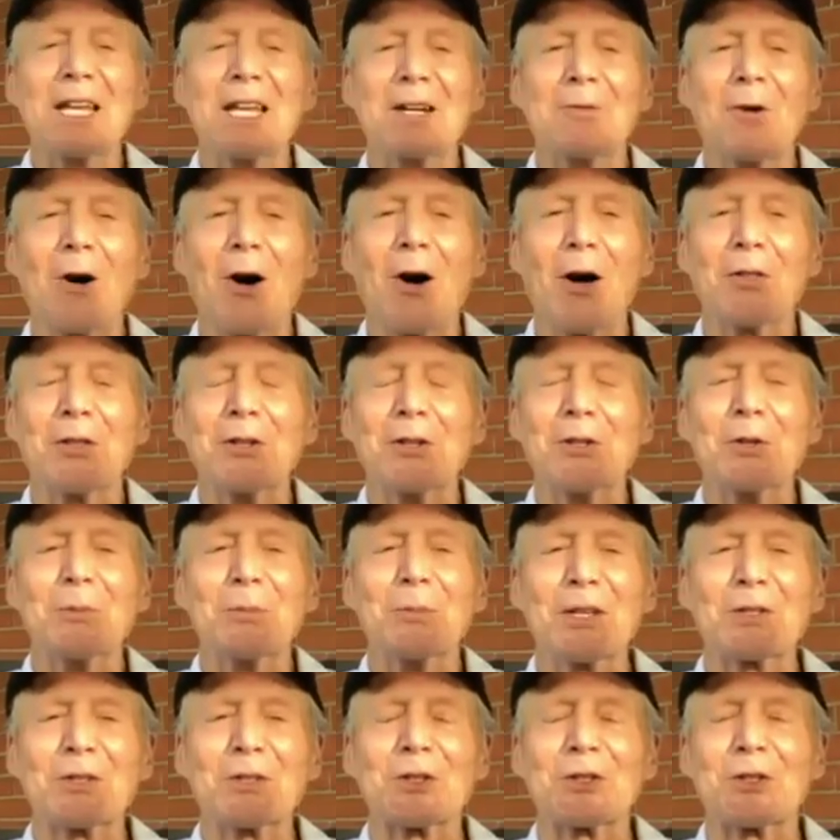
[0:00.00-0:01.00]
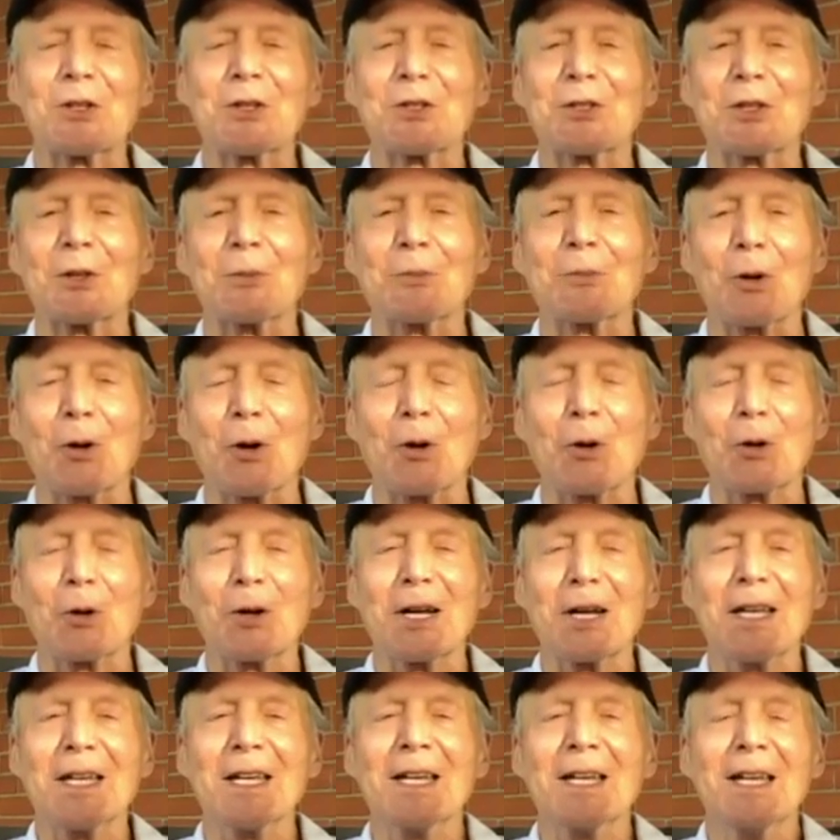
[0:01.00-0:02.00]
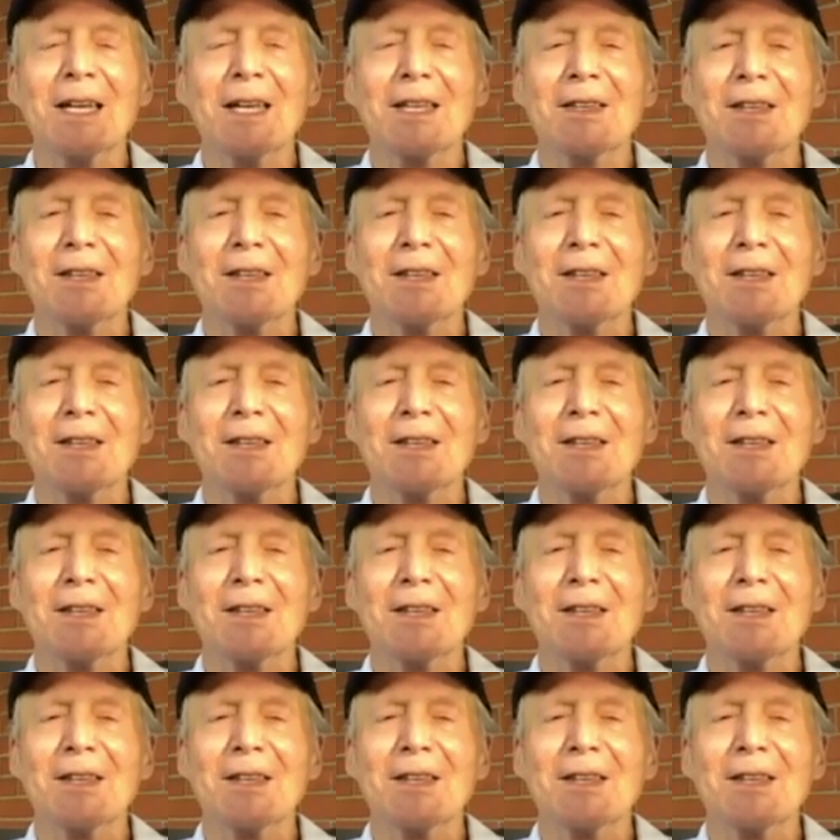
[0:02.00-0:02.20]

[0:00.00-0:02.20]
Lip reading: of all the new businesses: the brewery,